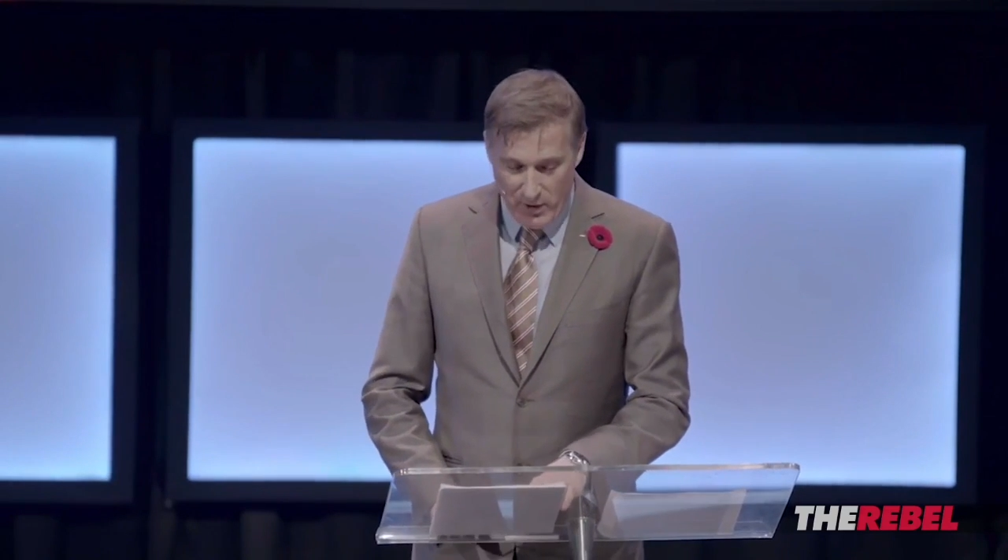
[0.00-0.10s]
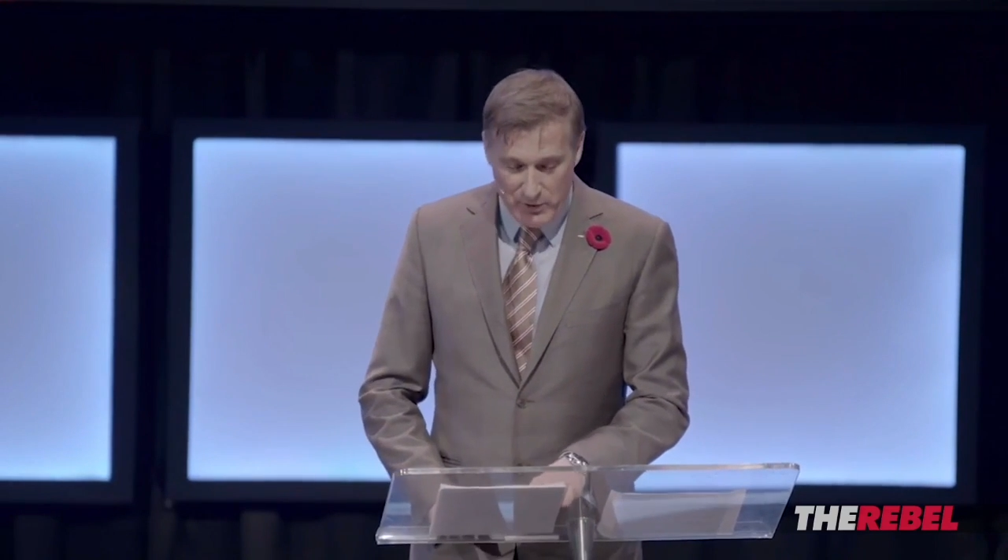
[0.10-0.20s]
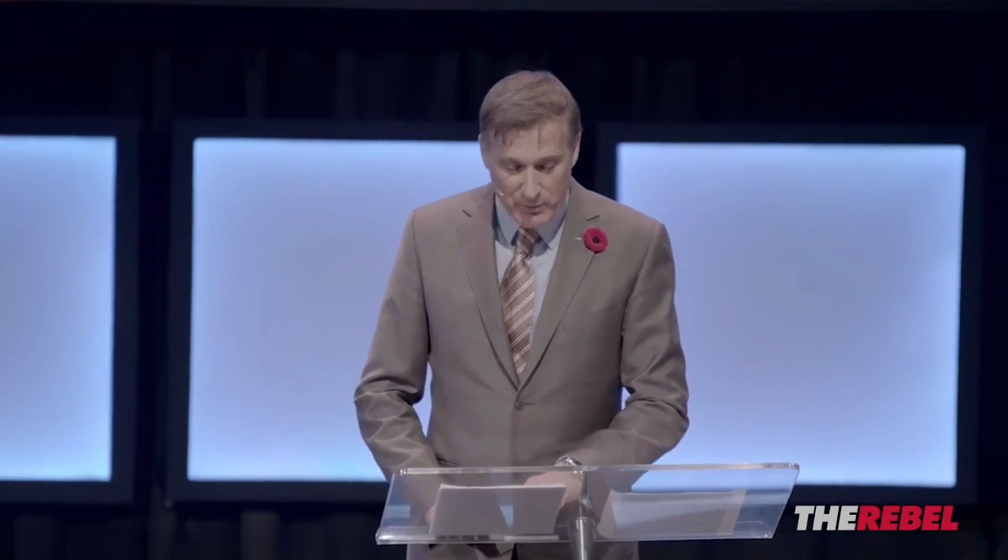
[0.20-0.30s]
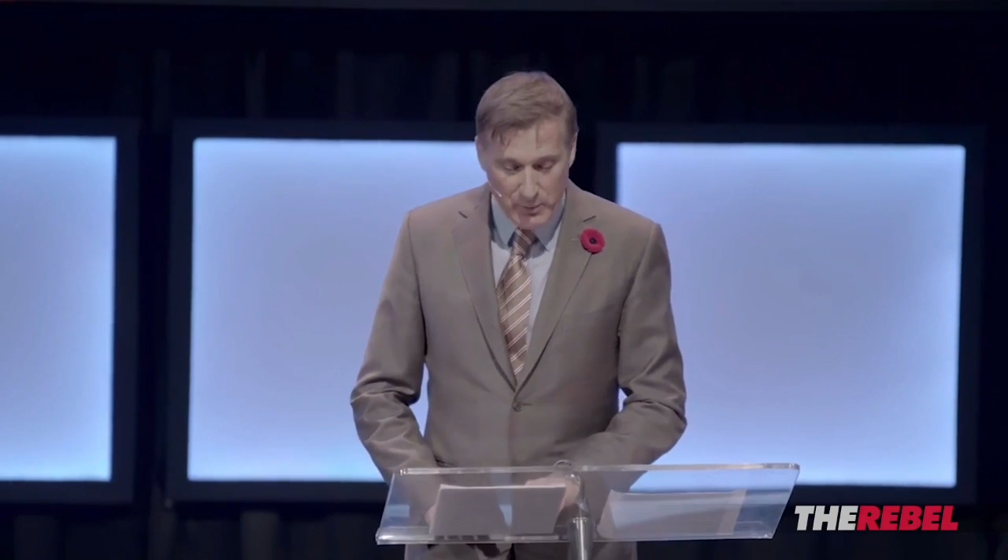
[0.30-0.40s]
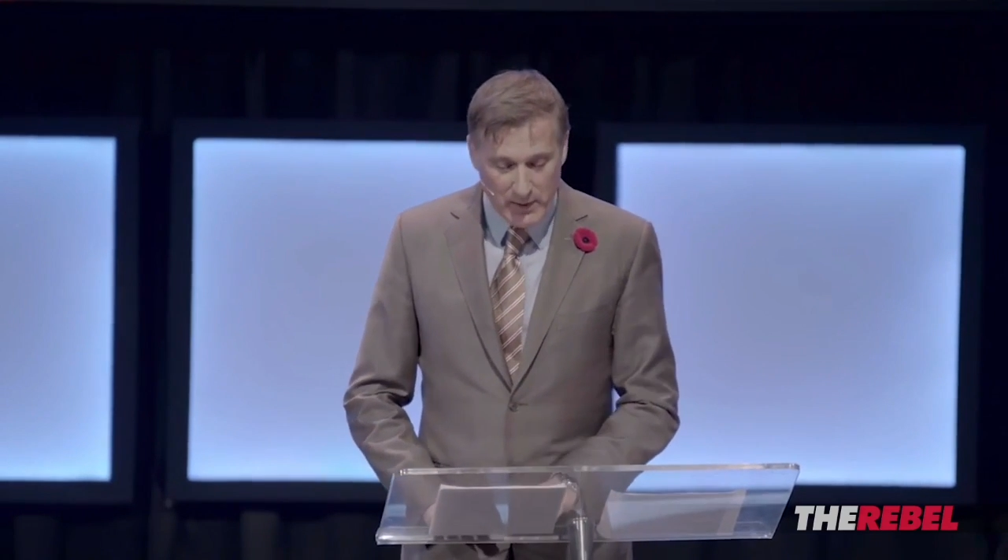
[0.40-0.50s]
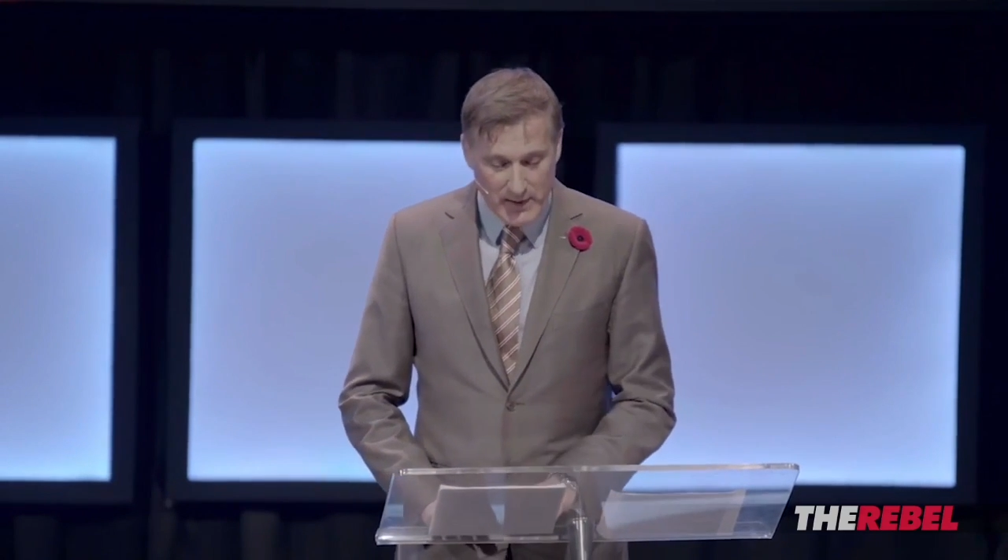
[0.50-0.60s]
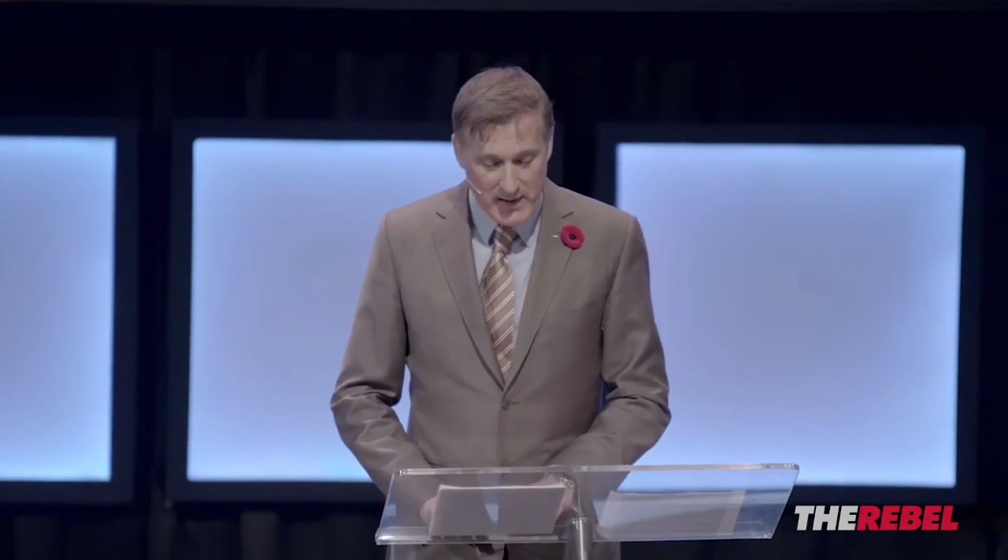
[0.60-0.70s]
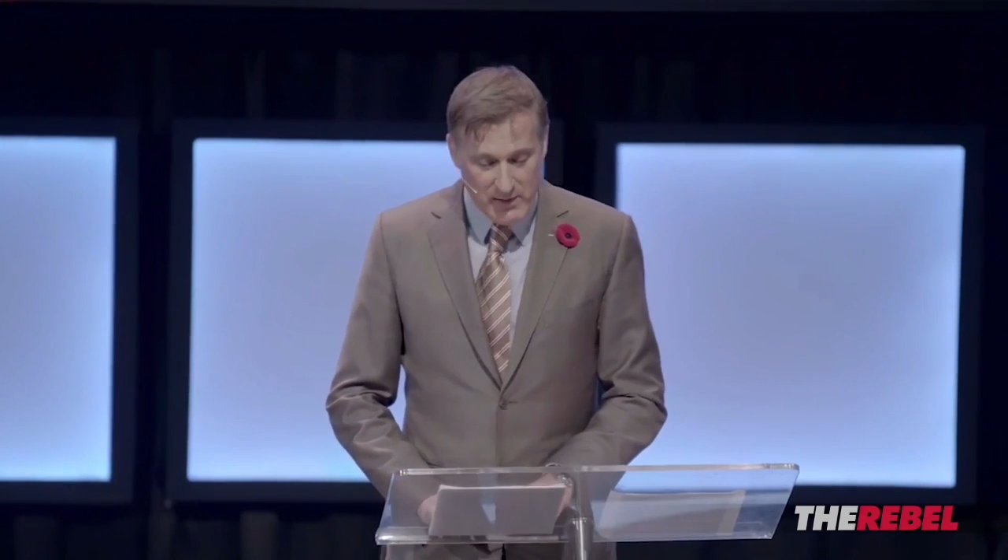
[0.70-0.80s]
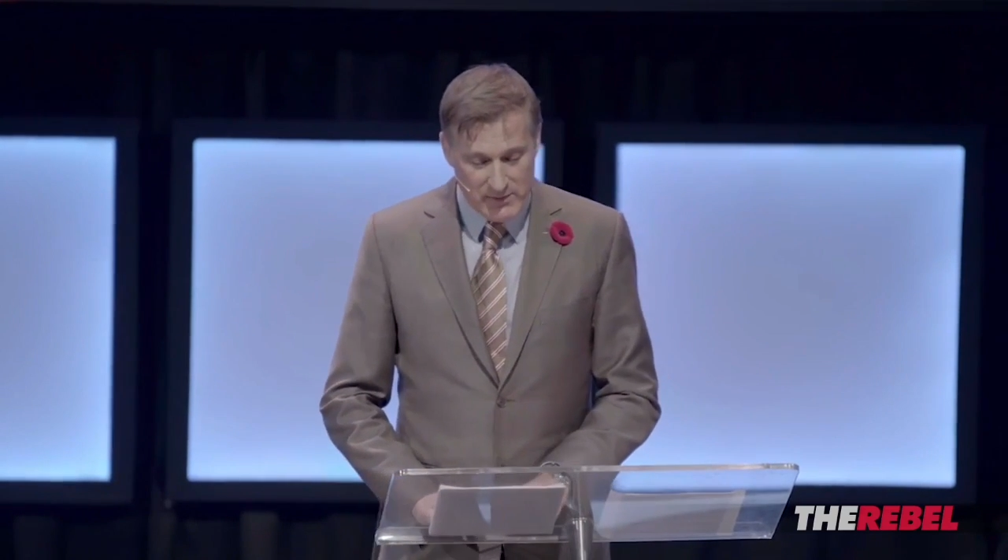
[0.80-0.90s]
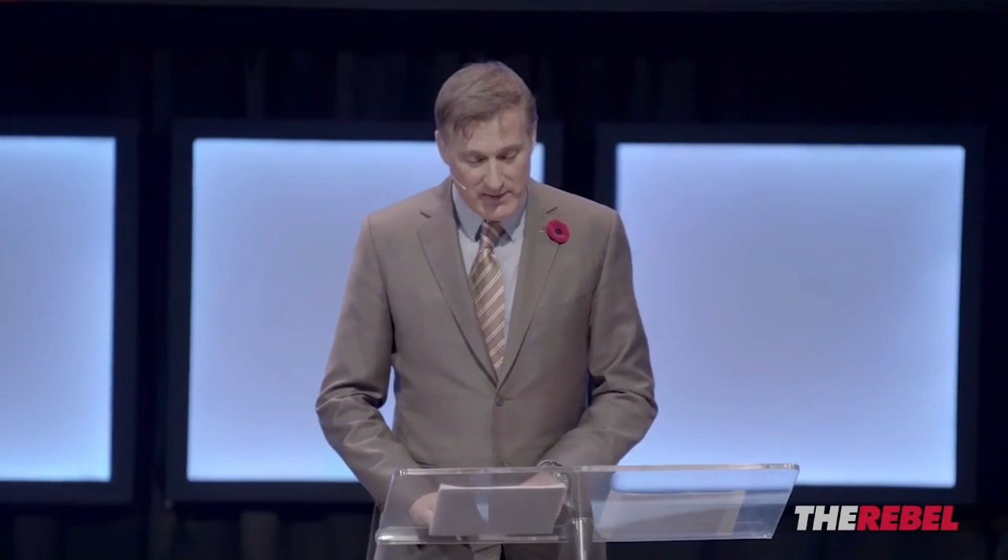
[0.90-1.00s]
you
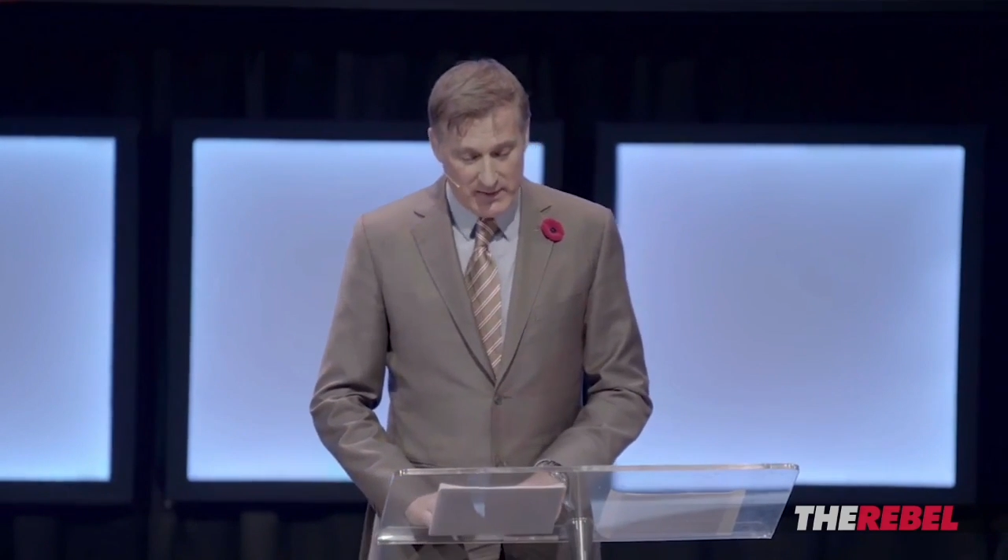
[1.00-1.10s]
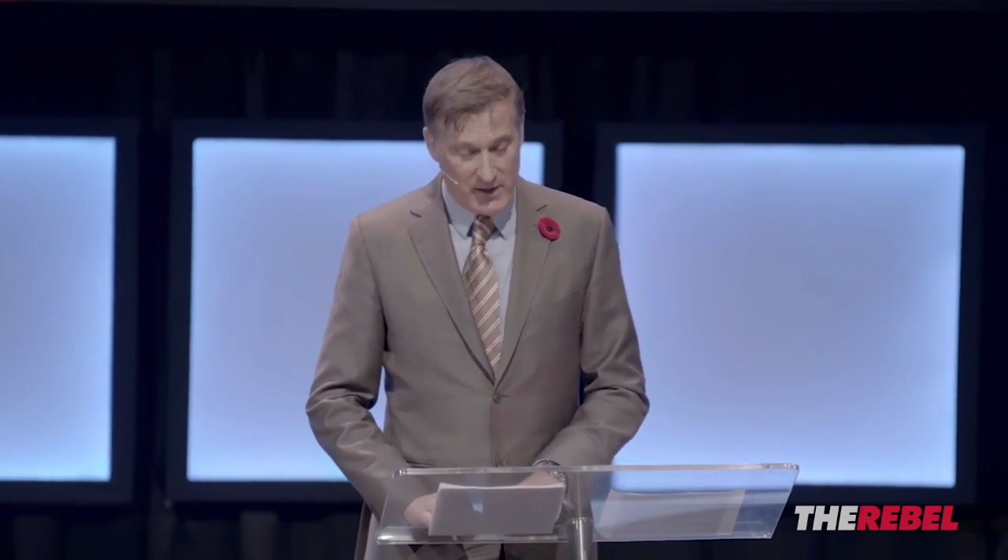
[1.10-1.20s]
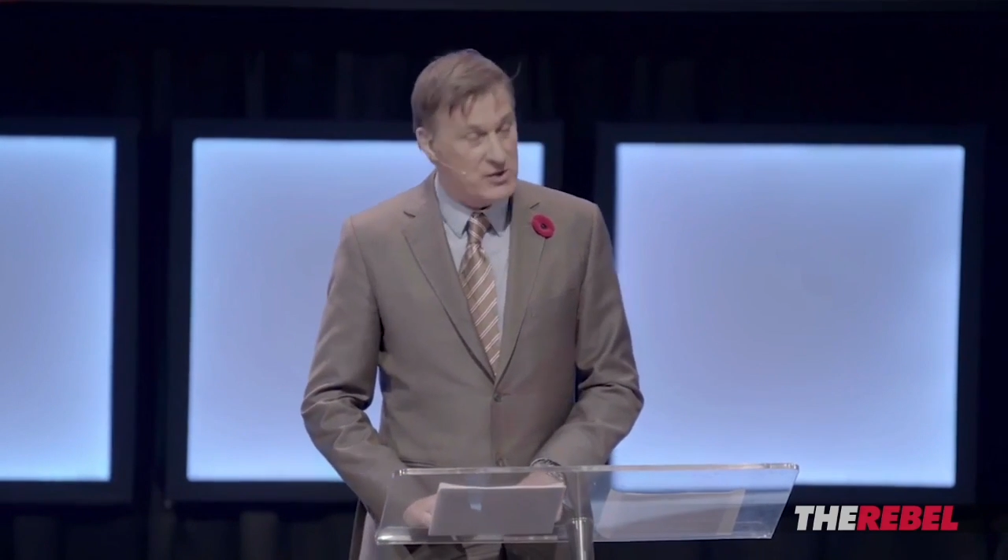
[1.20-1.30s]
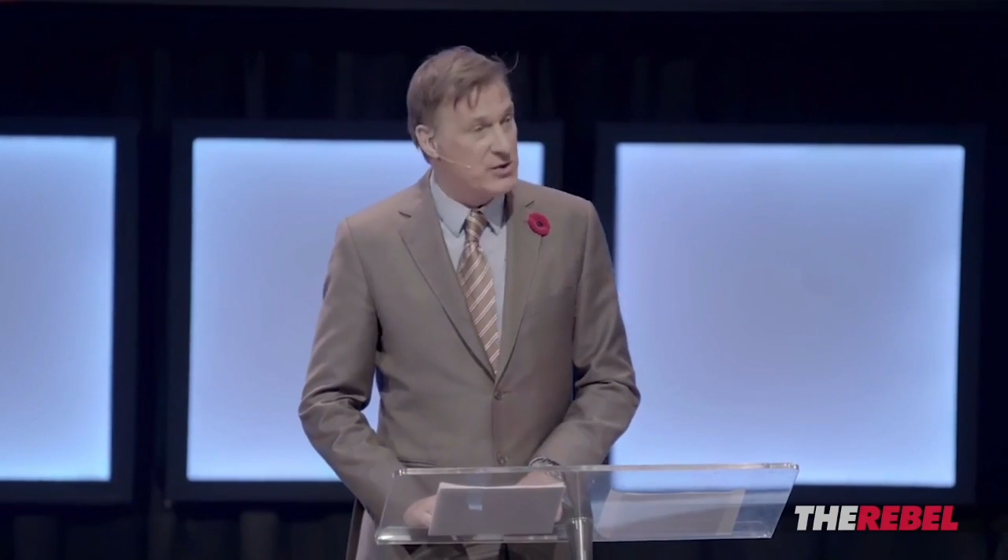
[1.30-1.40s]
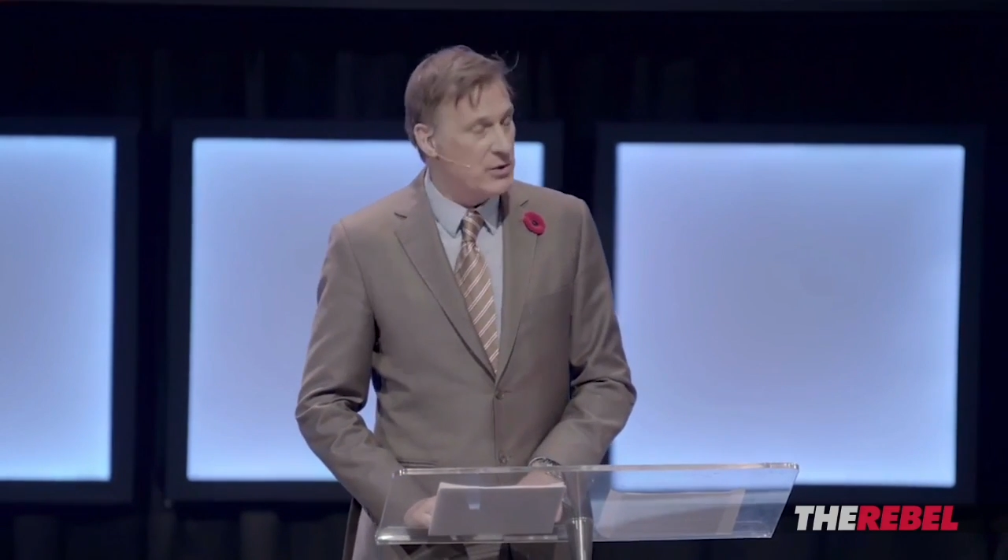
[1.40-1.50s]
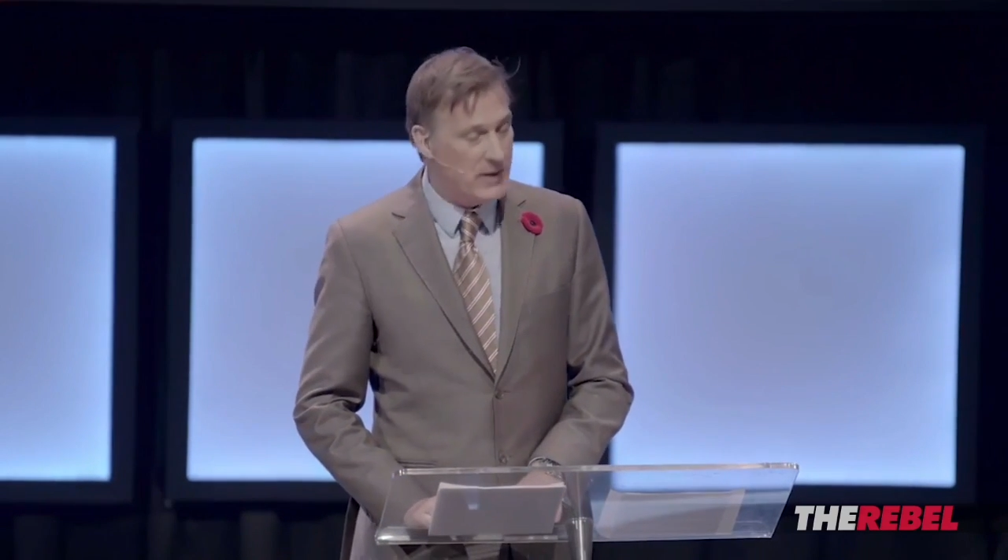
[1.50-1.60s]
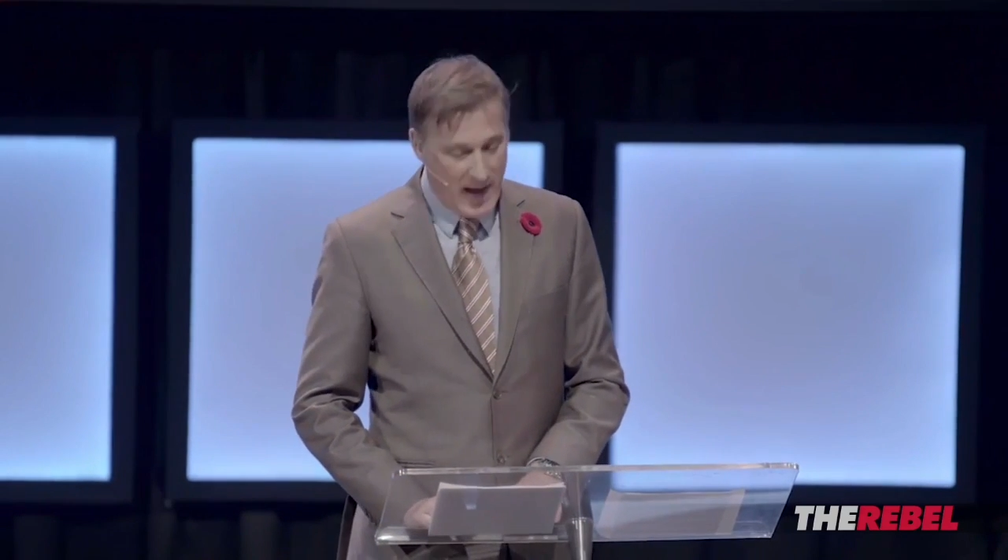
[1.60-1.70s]
believe that I should